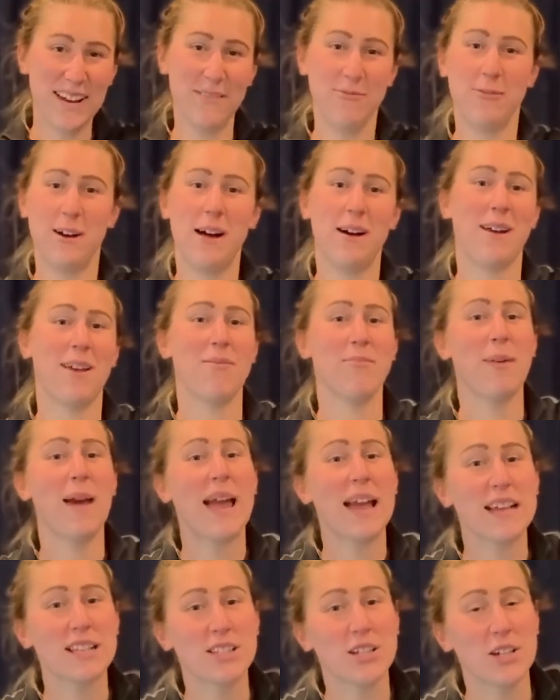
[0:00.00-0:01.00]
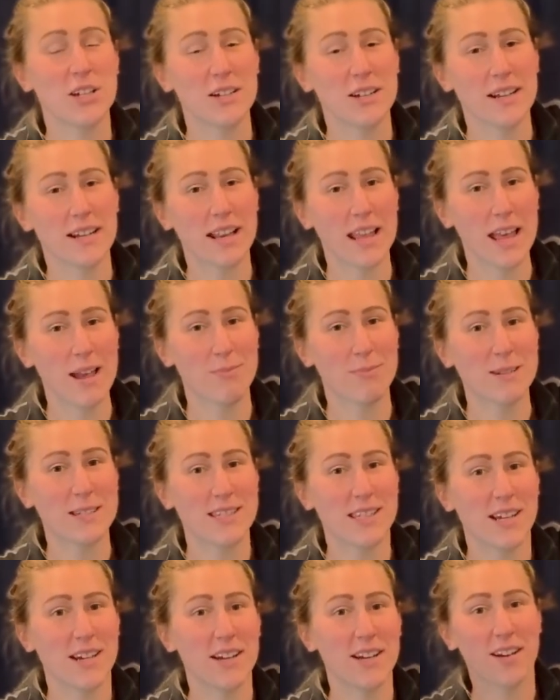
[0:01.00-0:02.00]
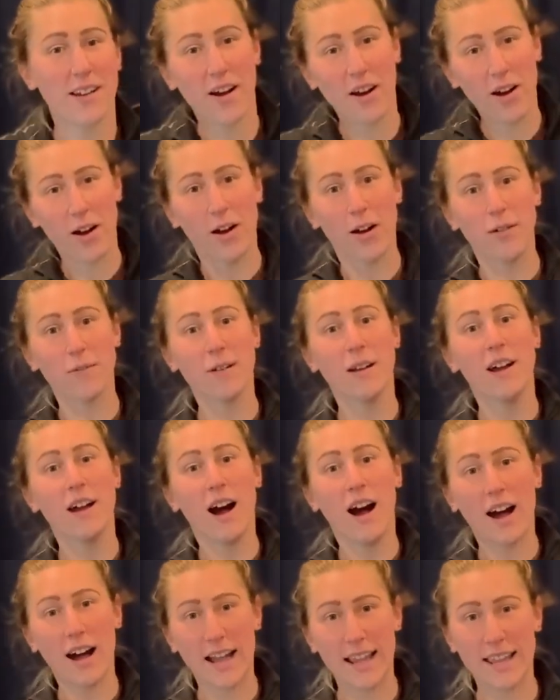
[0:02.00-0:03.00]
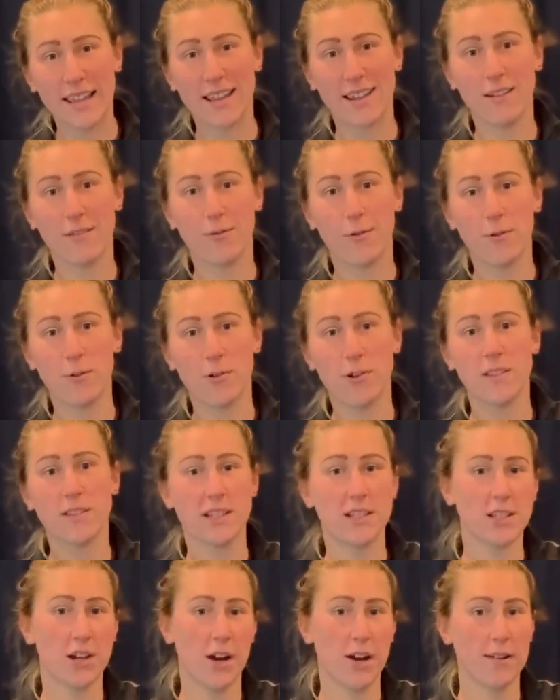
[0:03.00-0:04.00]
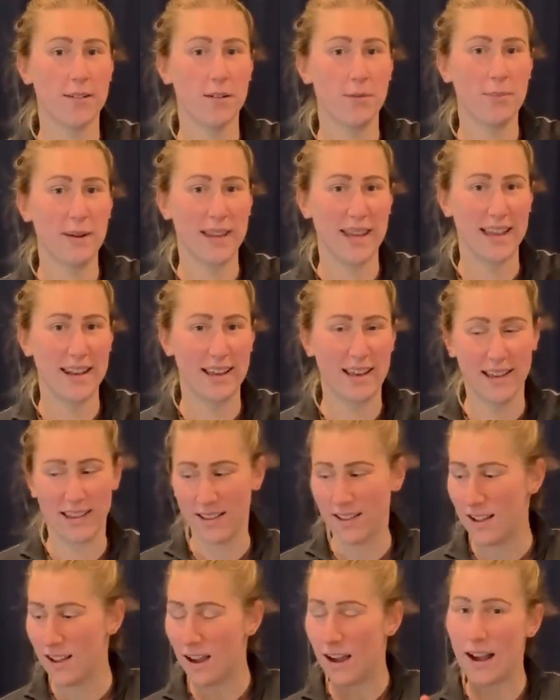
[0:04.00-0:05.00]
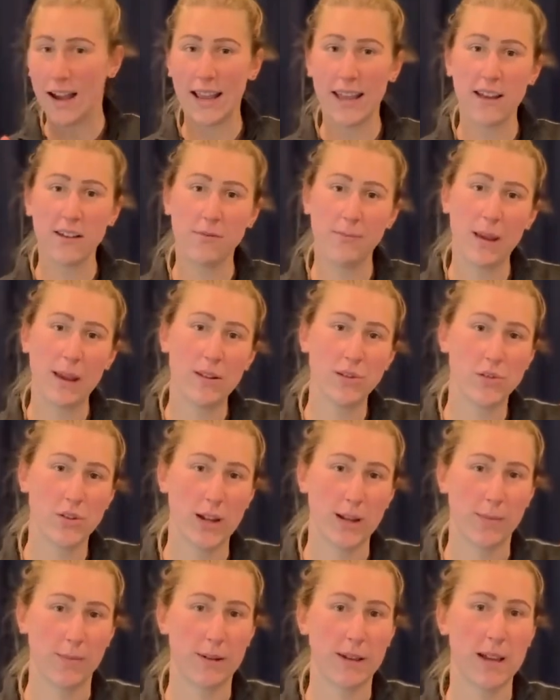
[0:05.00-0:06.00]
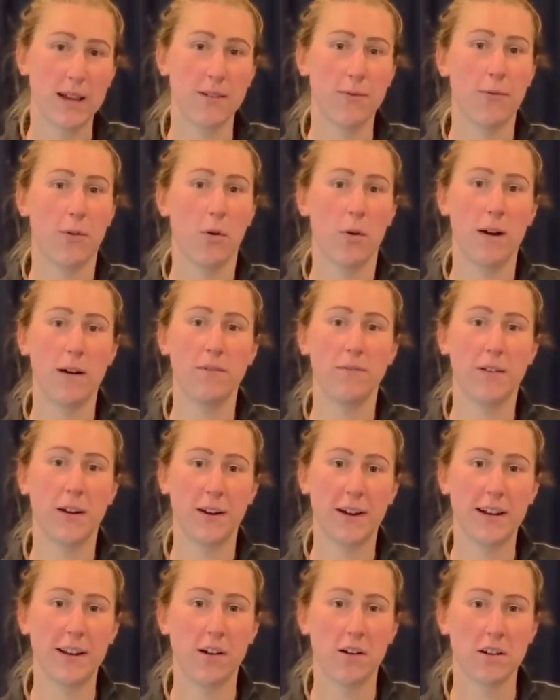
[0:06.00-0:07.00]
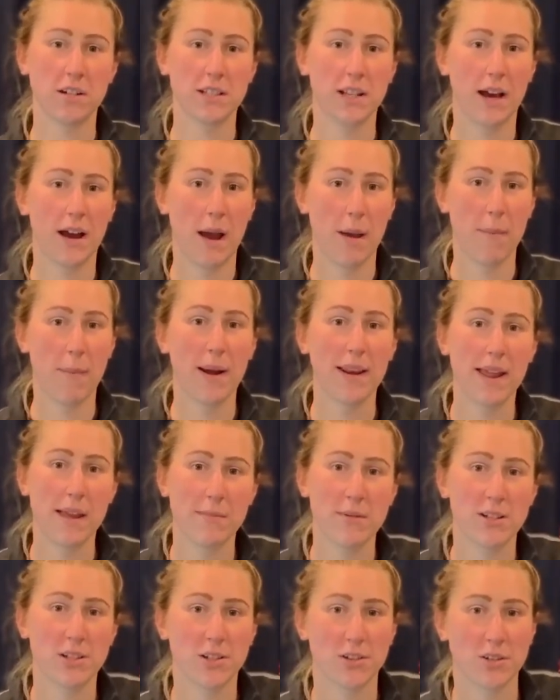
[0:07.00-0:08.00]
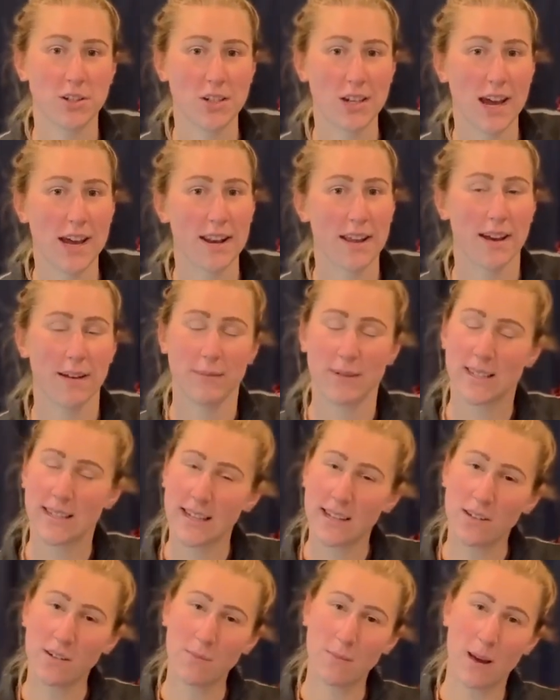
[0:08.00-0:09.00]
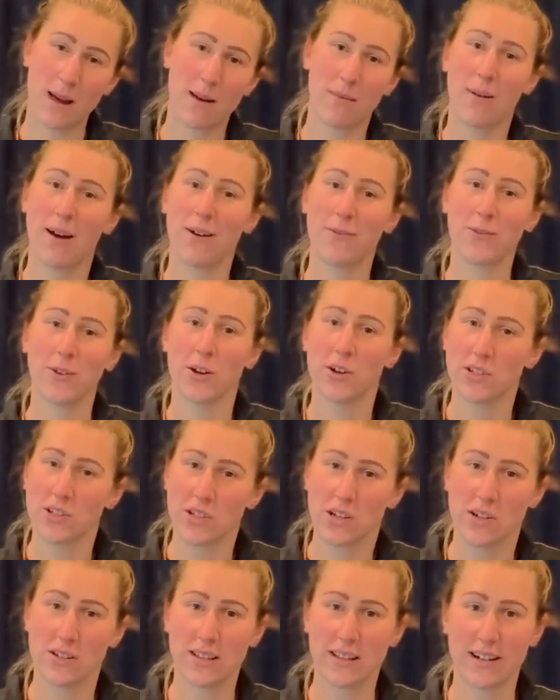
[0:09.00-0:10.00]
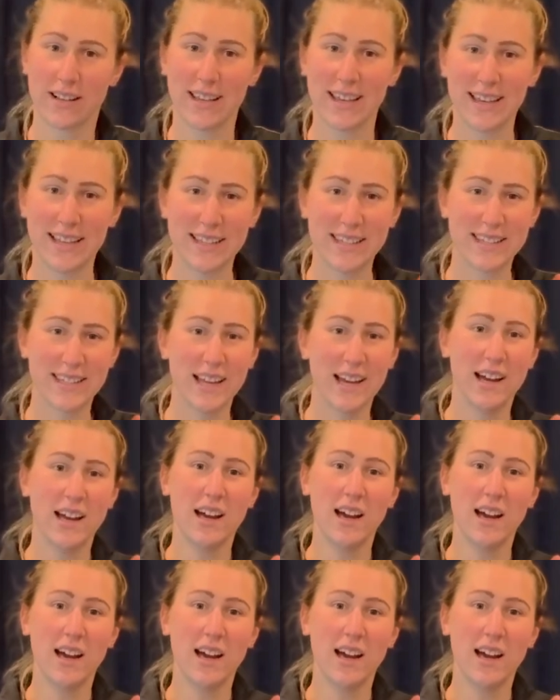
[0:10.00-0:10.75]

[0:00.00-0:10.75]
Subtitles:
and welcome back to an episode of Hiking for the Total Beginner. I have been tramping for a very long time. My name is Shoshana. I'm a single mum. I've got 2 little kids.